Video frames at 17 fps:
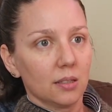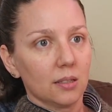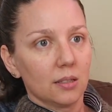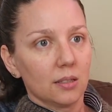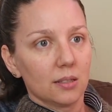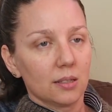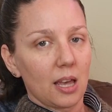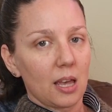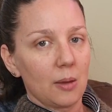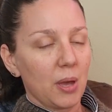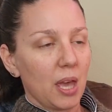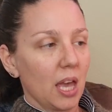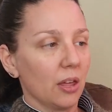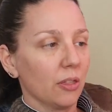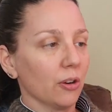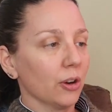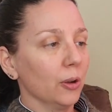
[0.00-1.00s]
Same
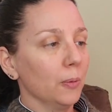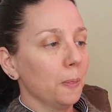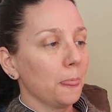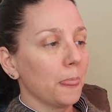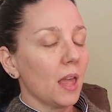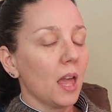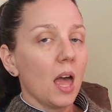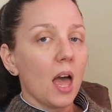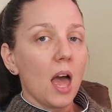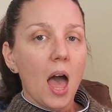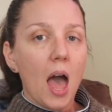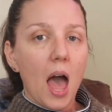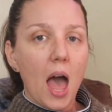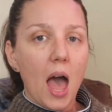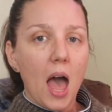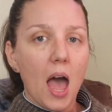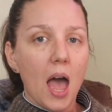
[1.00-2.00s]
hair though.
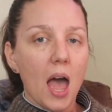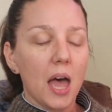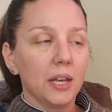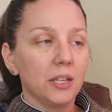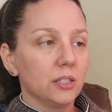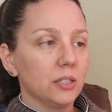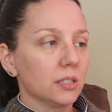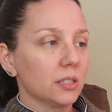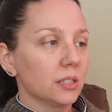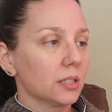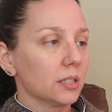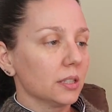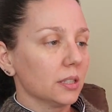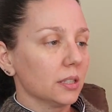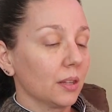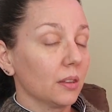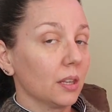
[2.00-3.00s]
And
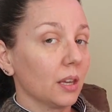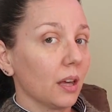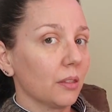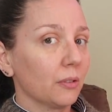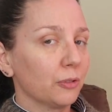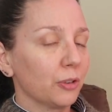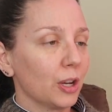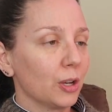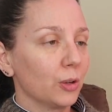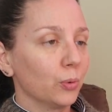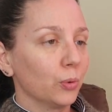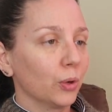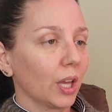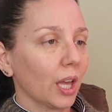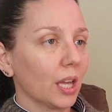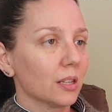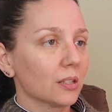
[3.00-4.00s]
the other friend will
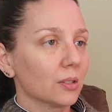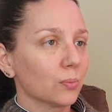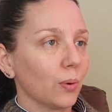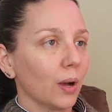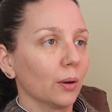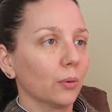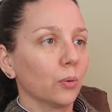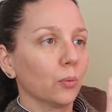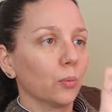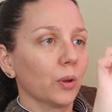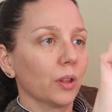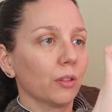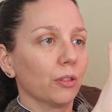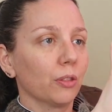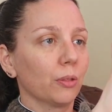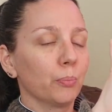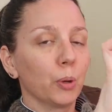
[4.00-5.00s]
get one
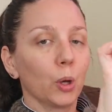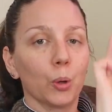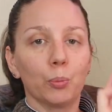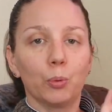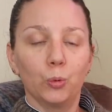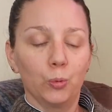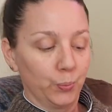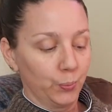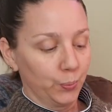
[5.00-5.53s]
with purple,